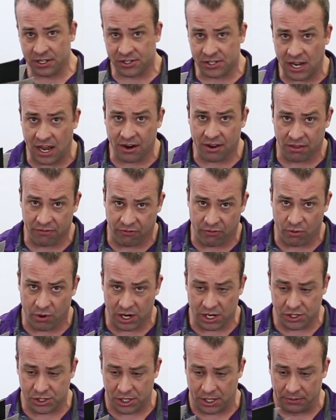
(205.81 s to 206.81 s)
this out of the
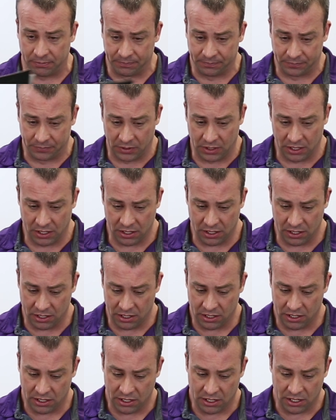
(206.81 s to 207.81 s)
Voyager.
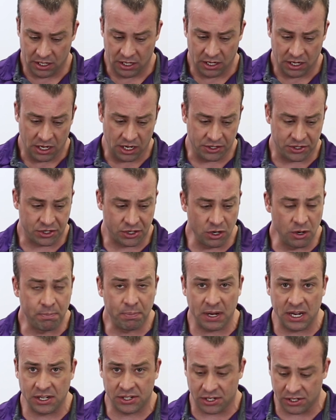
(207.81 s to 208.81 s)
It's two
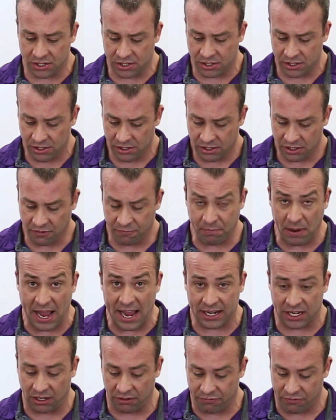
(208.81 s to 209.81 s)
pieces of
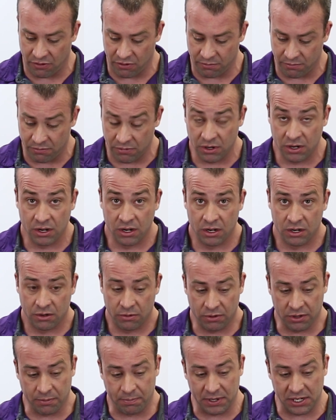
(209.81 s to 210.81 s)
packing foam
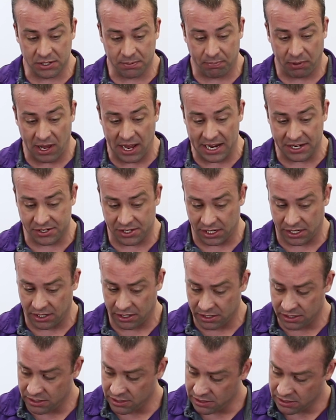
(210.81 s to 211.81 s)
with a piece of plastic.
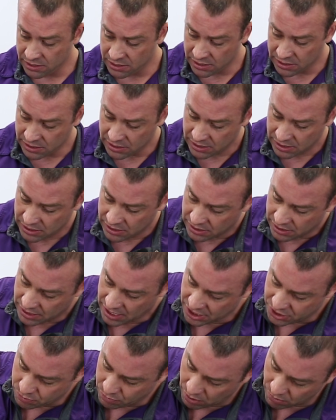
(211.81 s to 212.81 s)
That's